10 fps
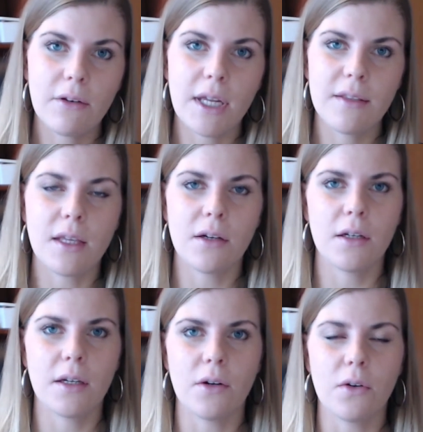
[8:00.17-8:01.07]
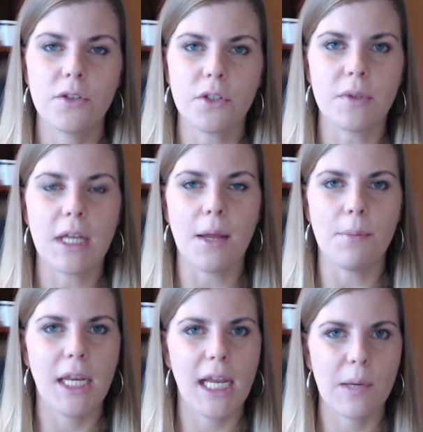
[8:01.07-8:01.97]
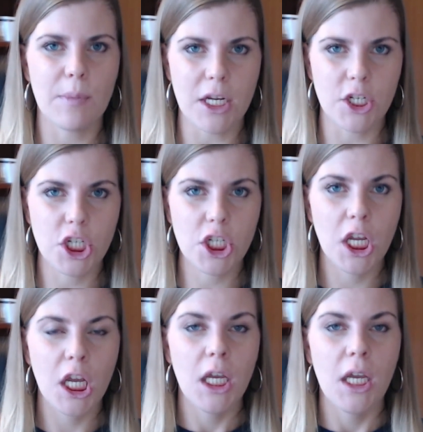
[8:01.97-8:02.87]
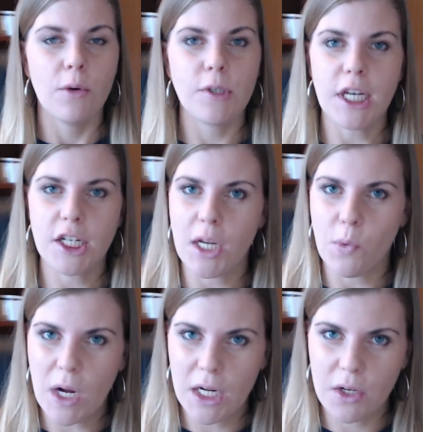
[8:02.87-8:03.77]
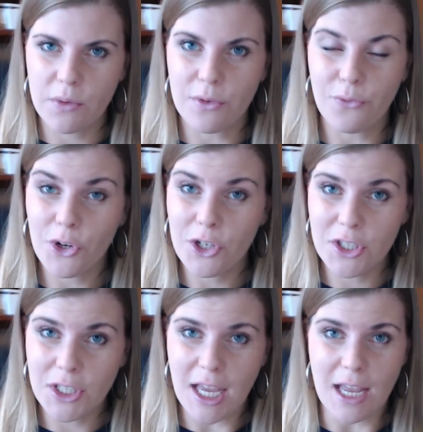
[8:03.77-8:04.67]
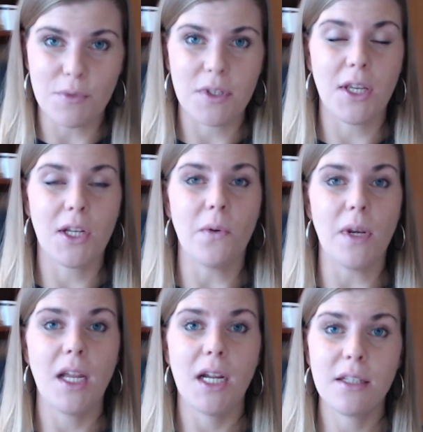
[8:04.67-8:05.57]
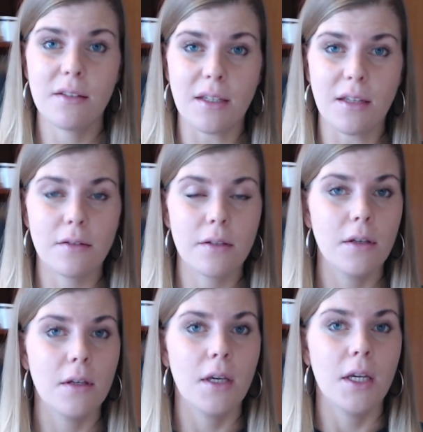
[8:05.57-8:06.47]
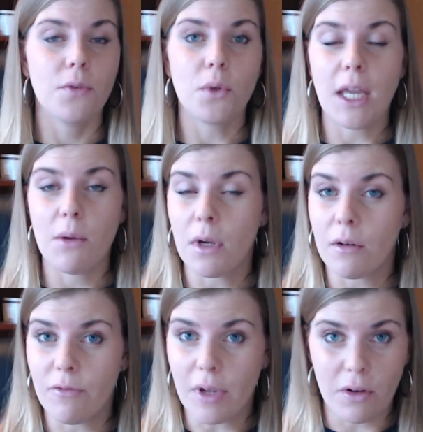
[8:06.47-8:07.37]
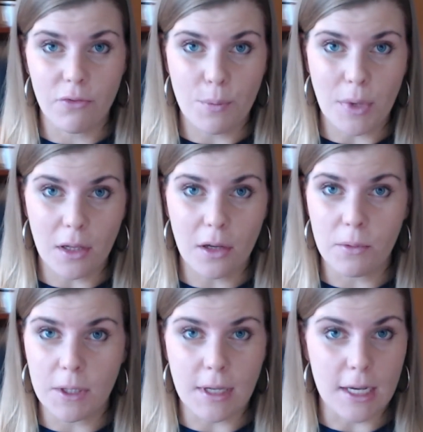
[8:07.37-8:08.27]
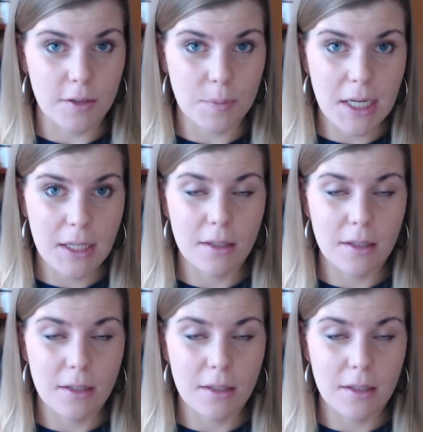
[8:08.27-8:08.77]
read also that Maniac Mansion was actually one of the first games including cutscenes. Today we are very familiar with the aspect.